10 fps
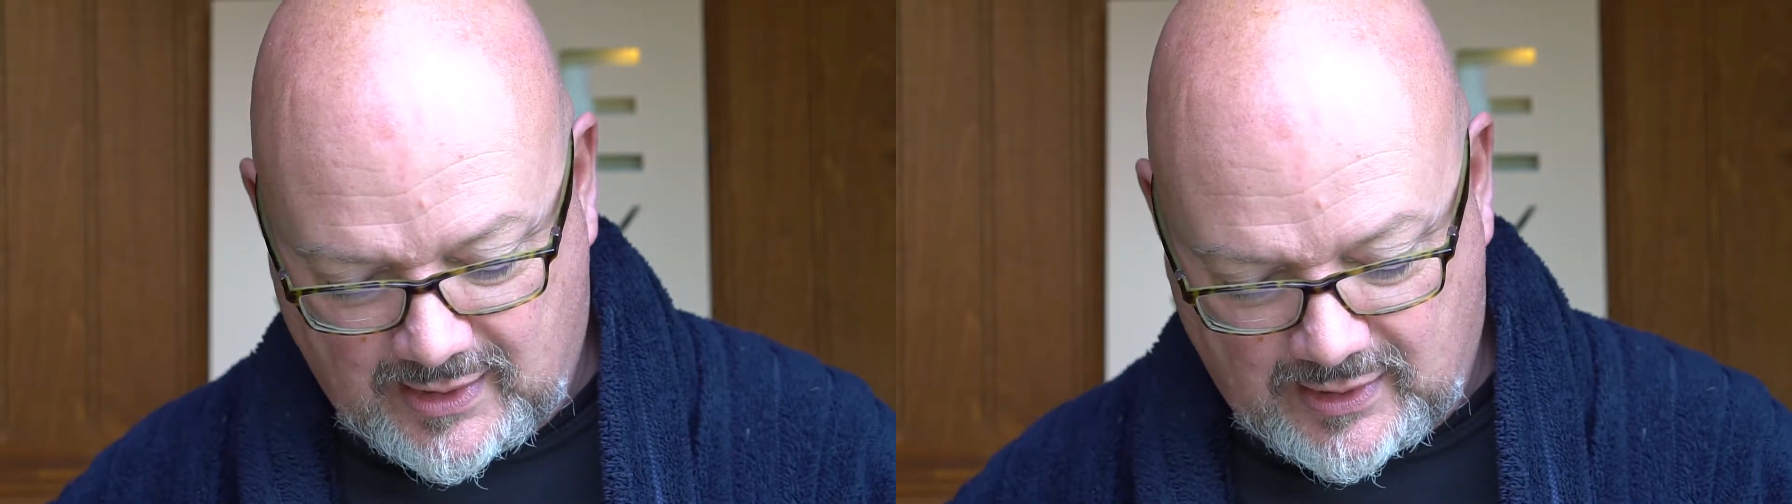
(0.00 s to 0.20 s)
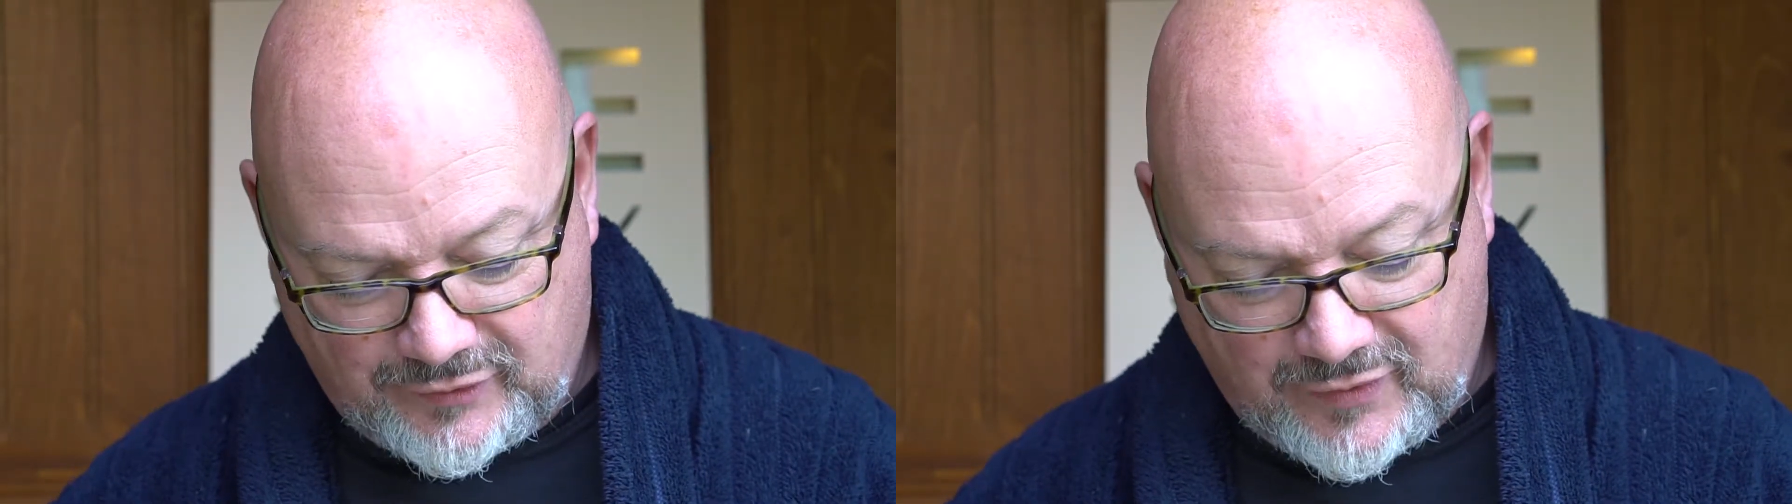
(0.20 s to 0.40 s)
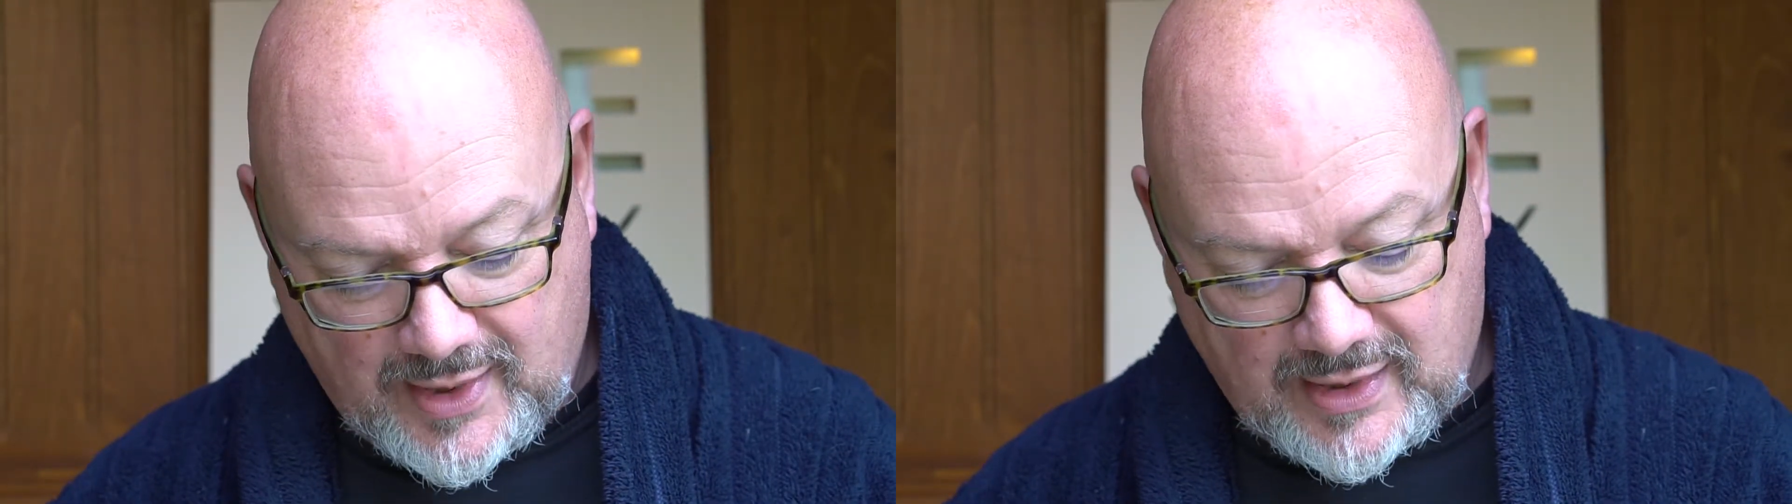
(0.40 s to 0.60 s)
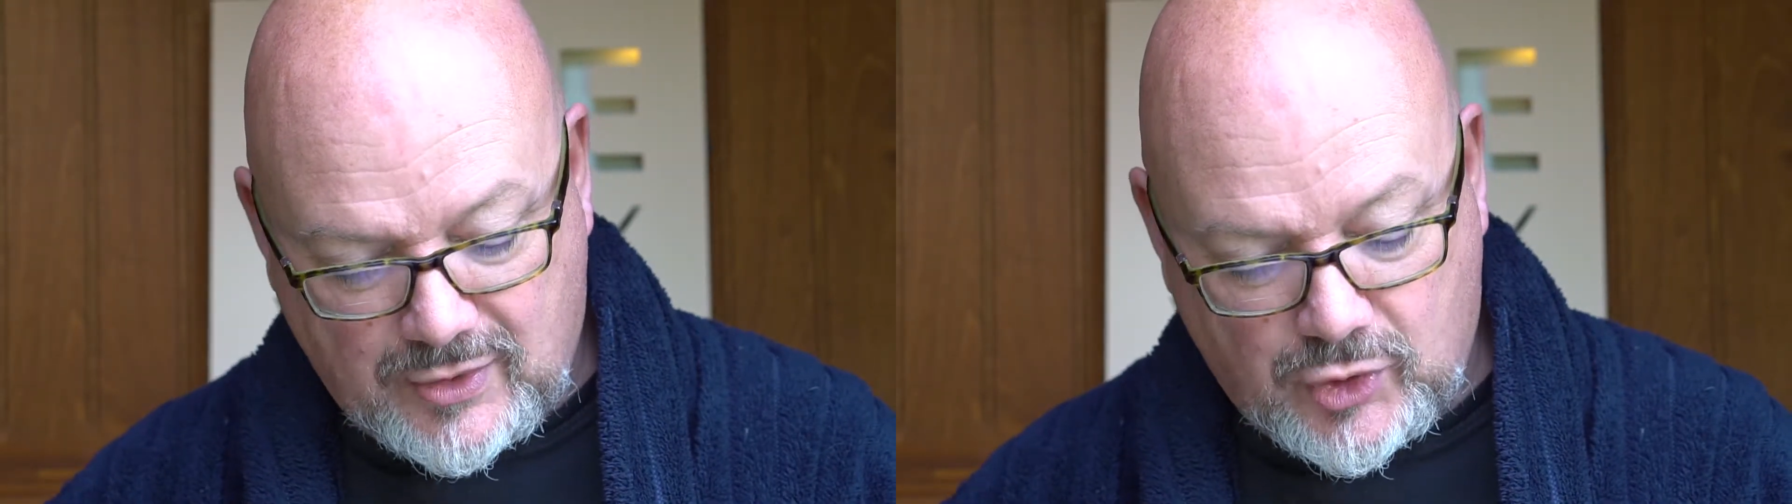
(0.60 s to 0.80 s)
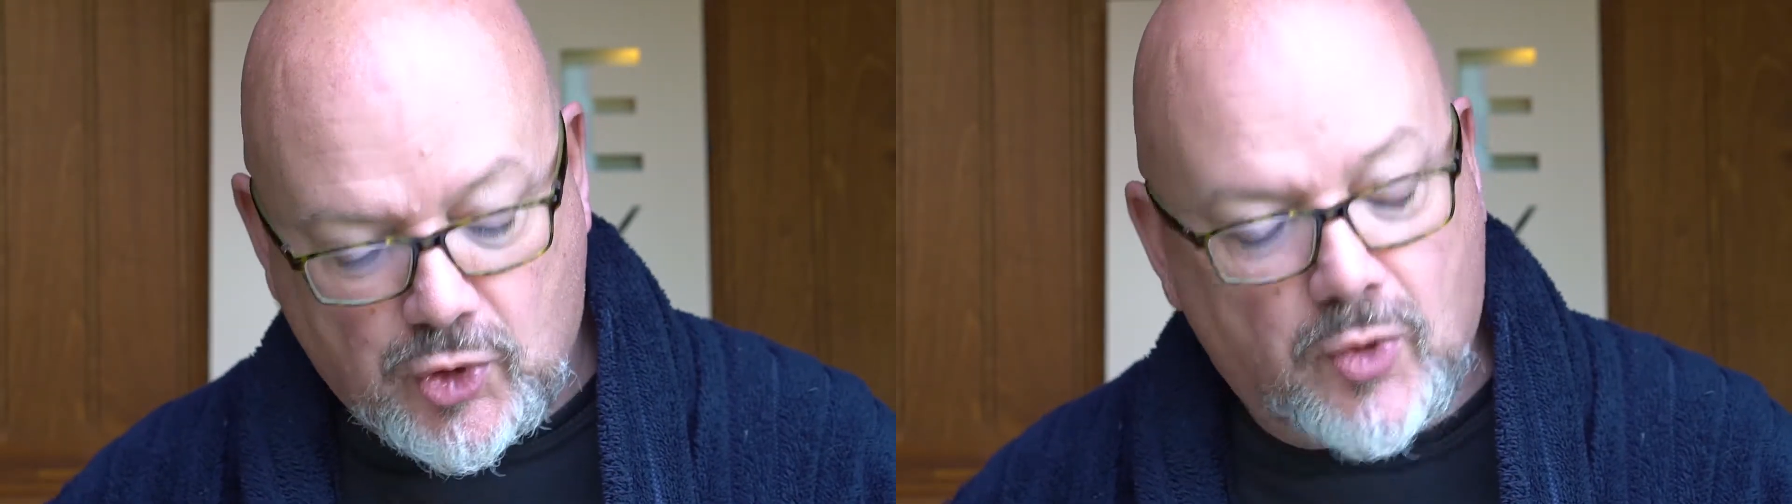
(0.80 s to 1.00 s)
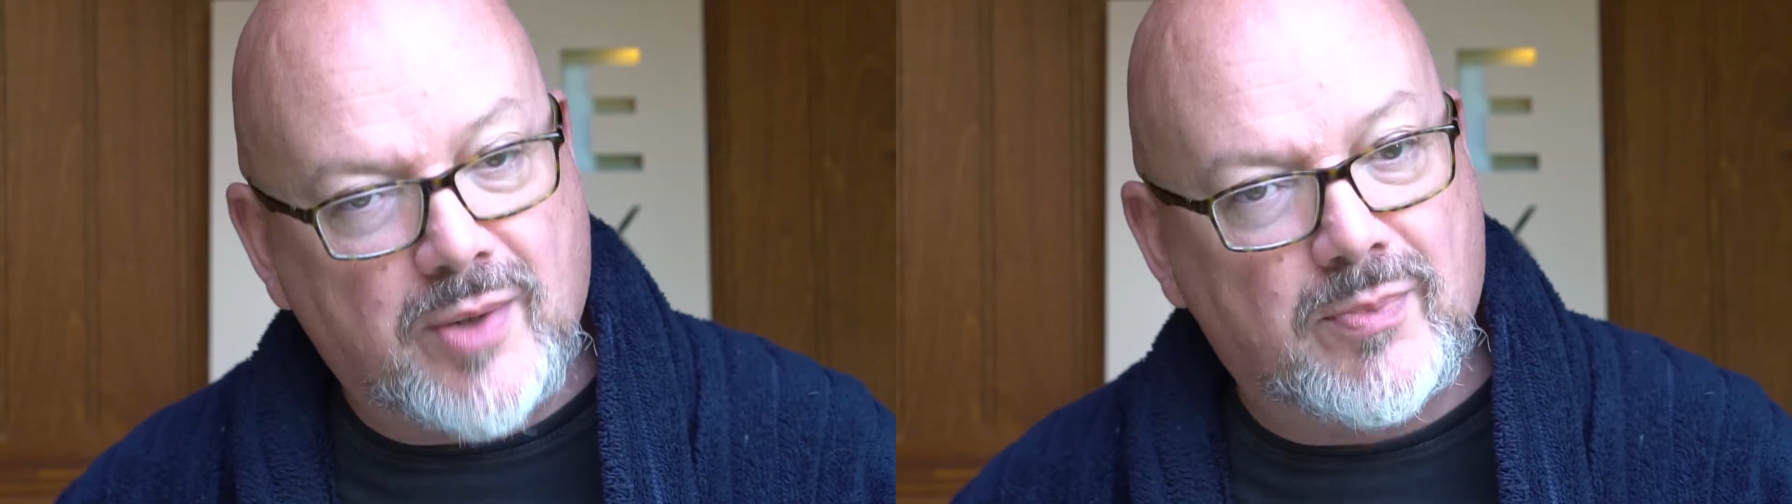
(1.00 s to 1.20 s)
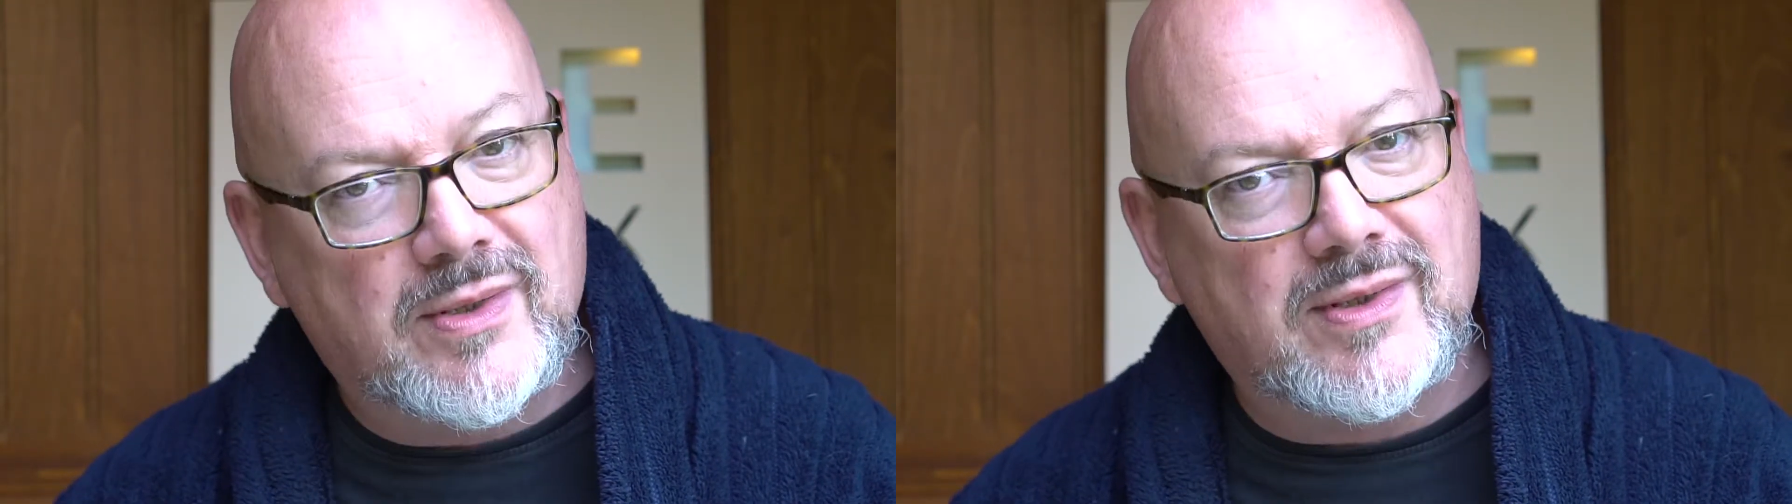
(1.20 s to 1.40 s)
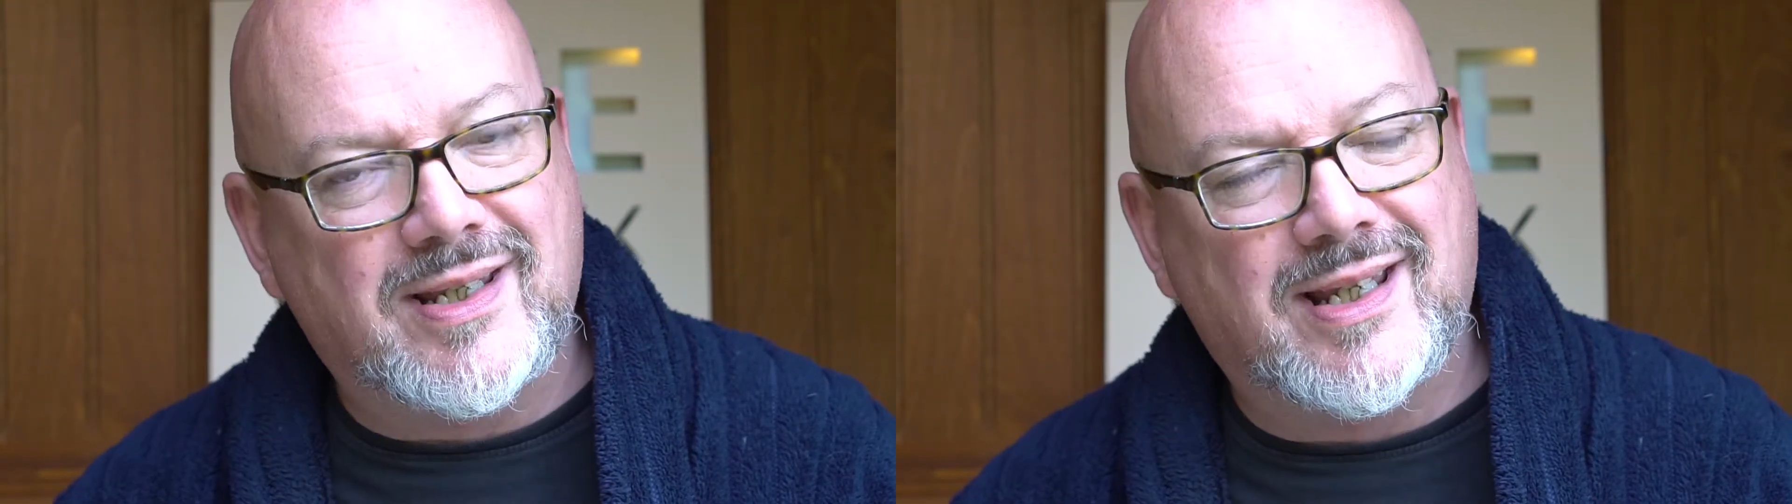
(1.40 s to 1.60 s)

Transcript: and to find enjoyment